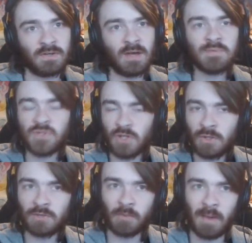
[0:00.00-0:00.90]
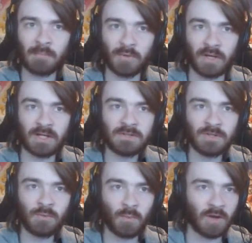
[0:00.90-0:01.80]
I'm slowly remembering.
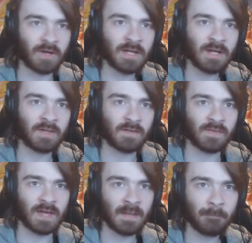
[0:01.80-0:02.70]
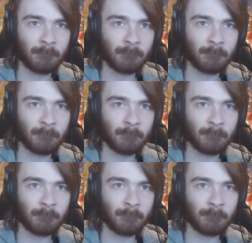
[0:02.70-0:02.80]
Don't worry, I'll get there.